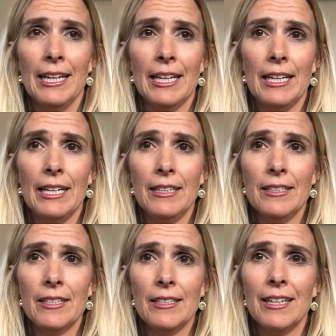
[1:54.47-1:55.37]

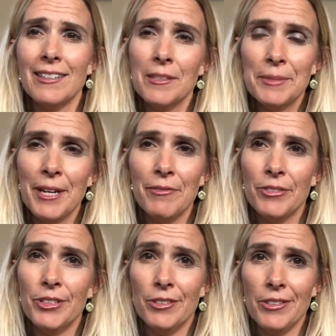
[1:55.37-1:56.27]
and take some time
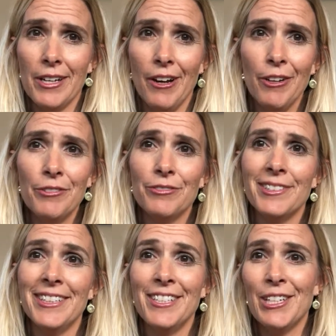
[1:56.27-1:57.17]
for yourself,
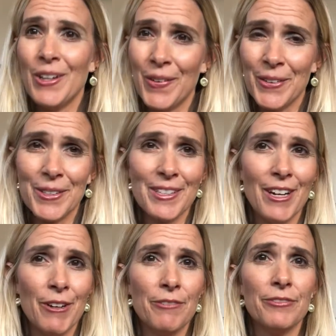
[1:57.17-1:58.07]
get to know
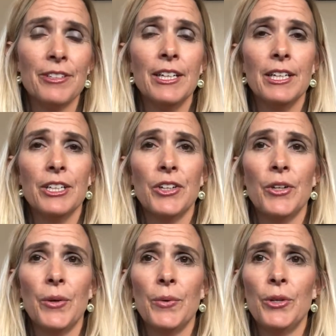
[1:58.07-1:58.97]
yourself. You
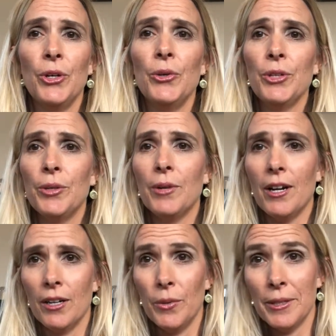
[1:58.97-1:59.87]
know, who you
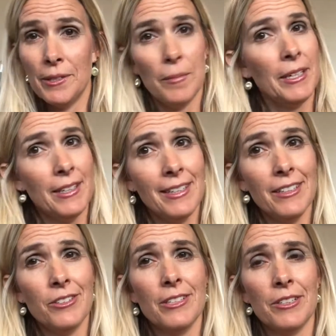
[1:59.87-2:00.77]
are going to be
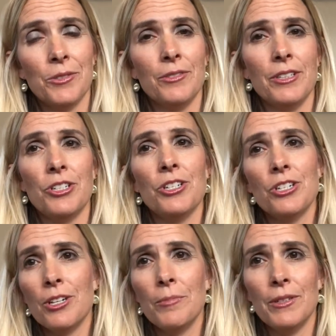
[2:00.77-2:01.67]
in your next
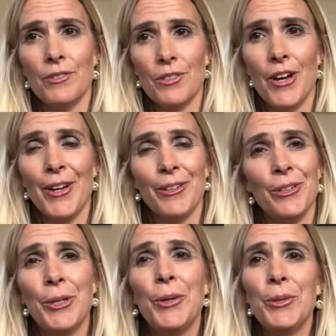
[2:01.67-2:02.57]
relationship is not
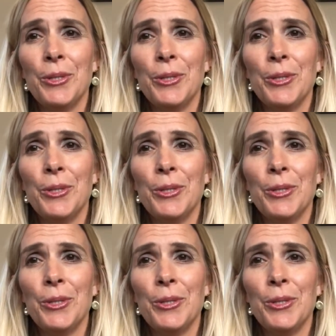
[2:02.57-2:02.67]
who